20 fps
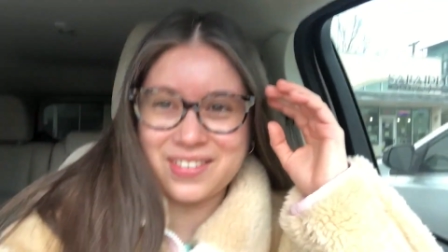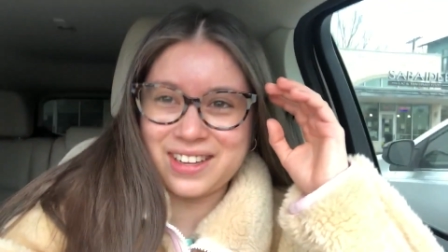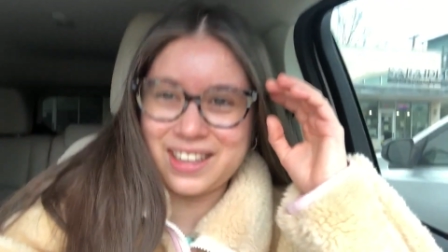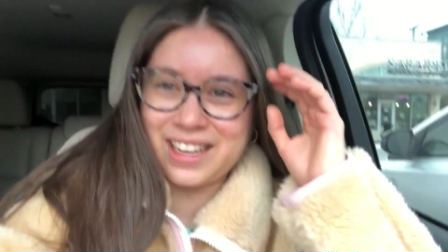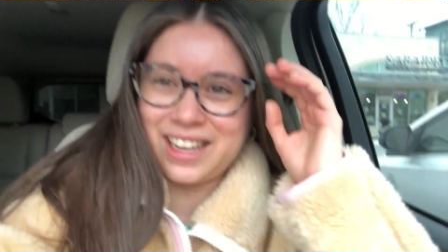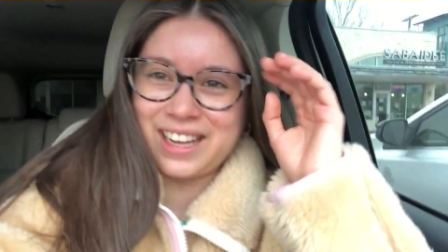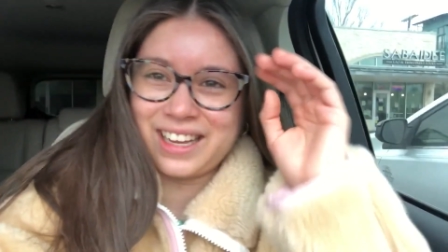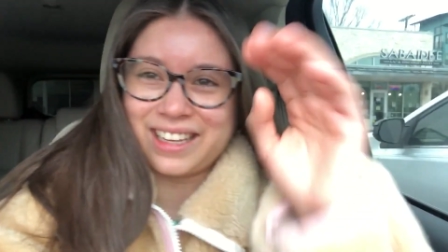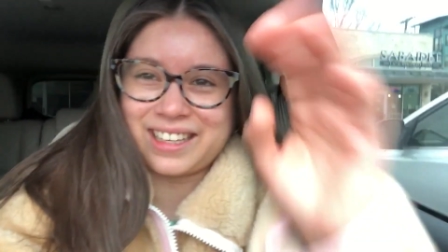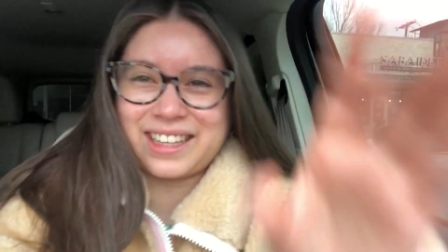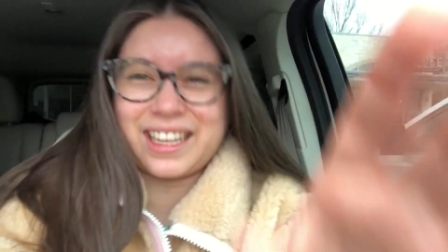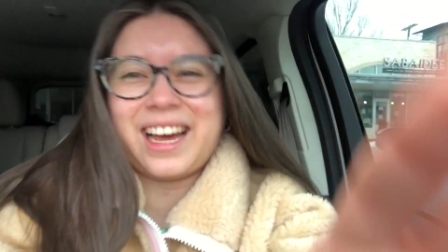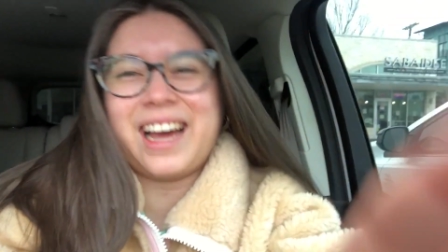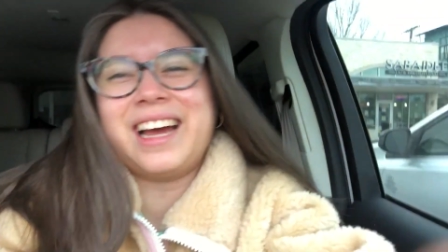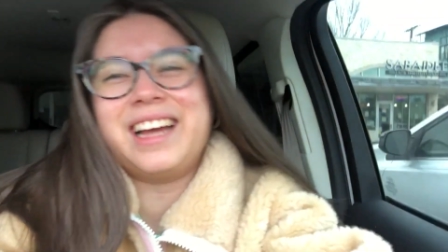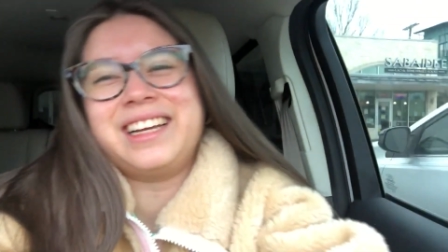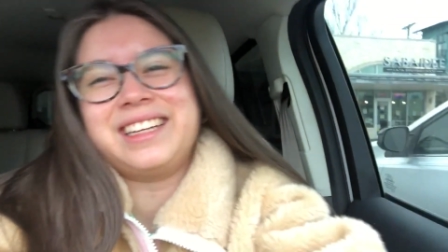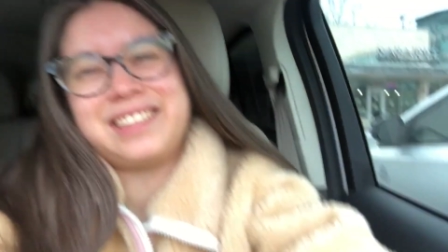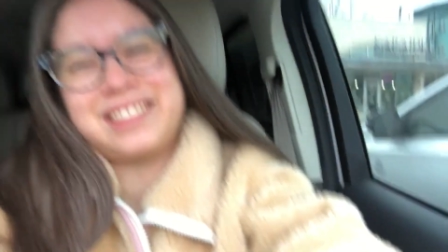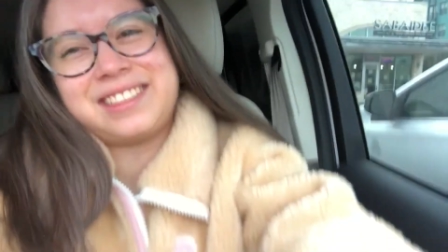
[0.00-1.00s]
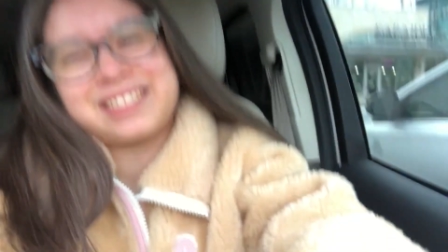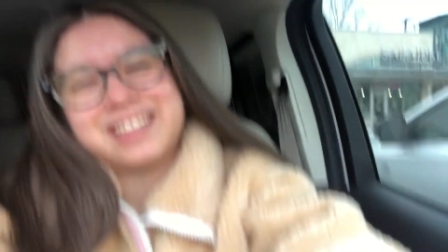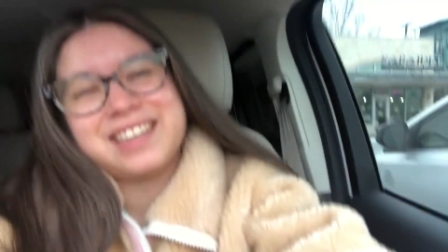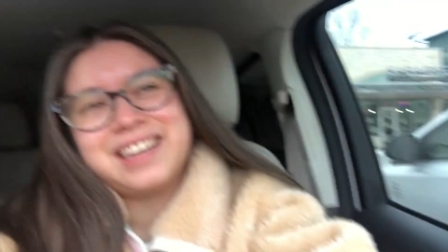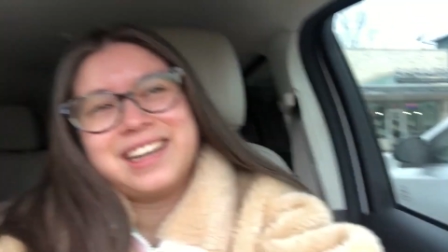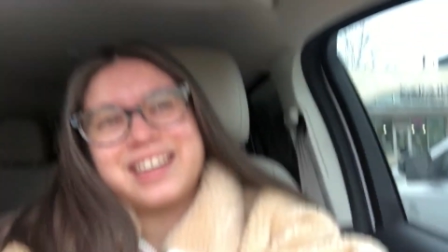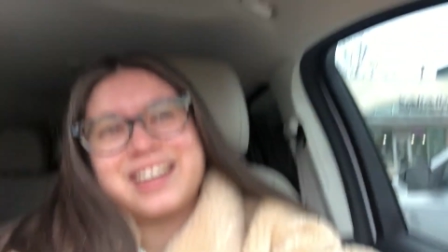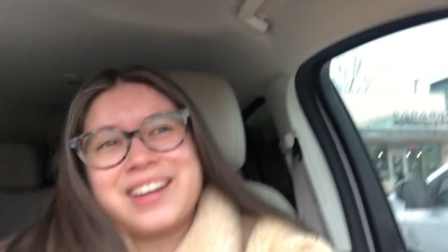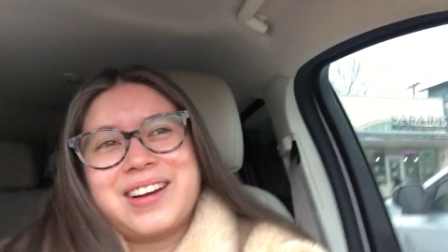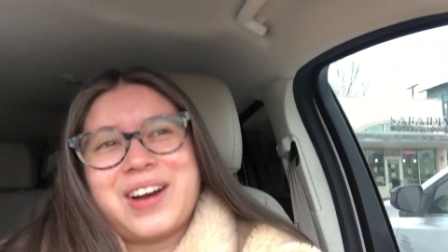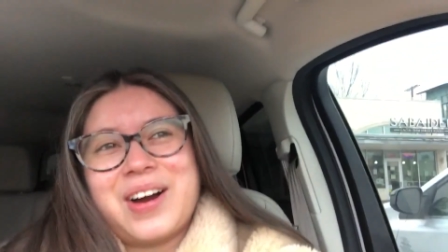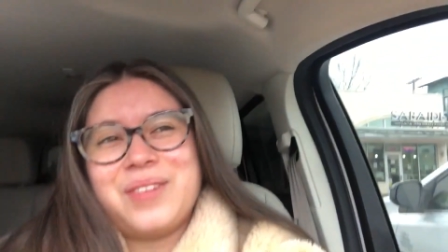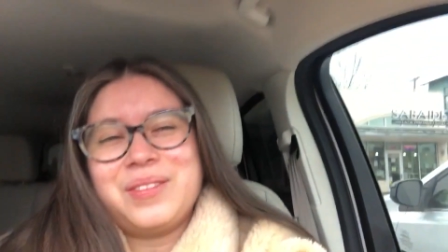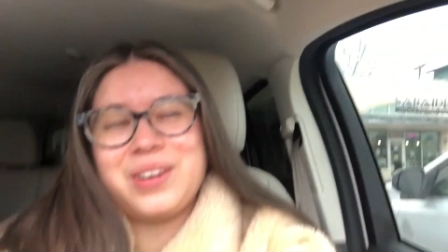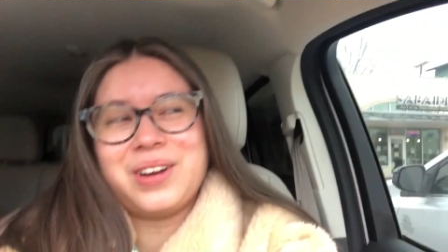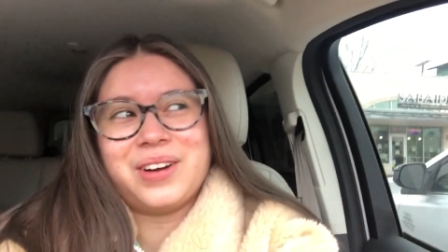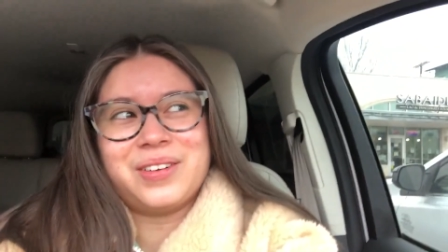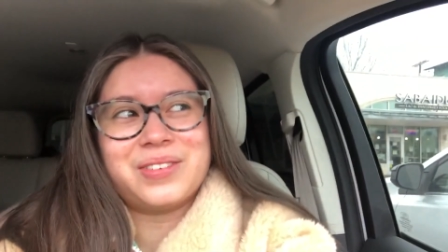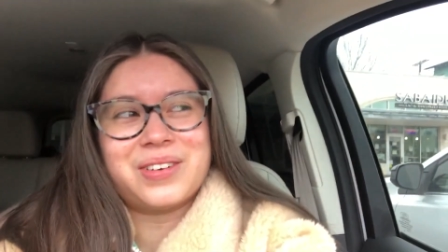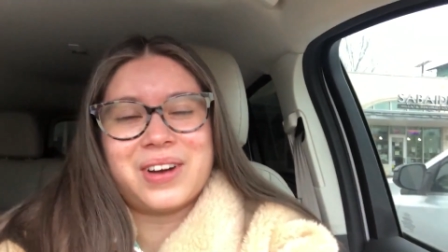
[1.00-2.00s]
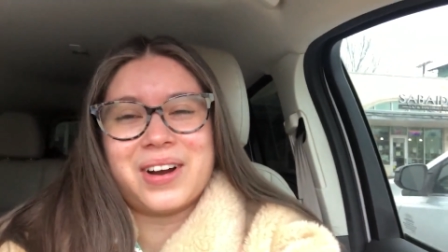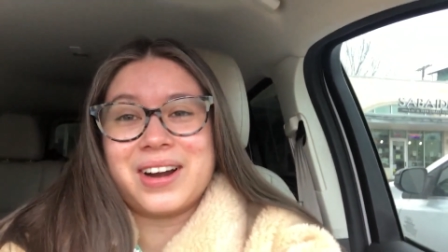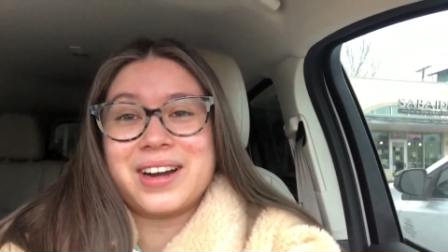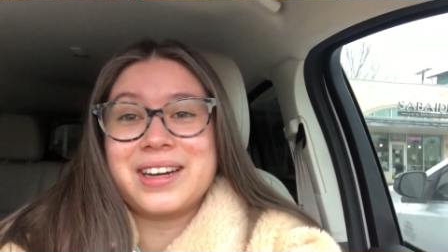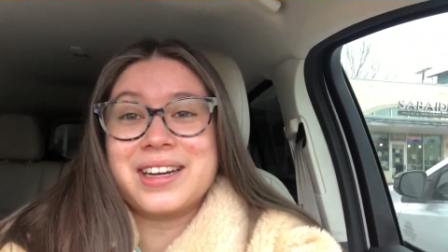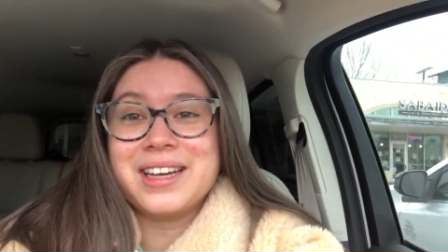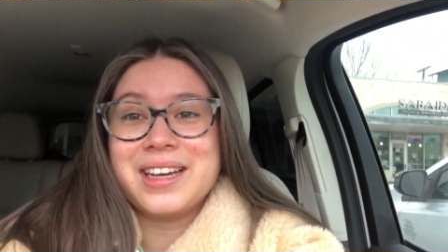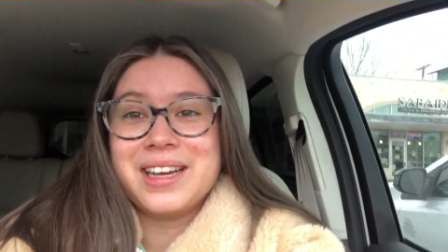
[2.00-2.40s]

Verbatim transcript: me like that. Caught me off guard.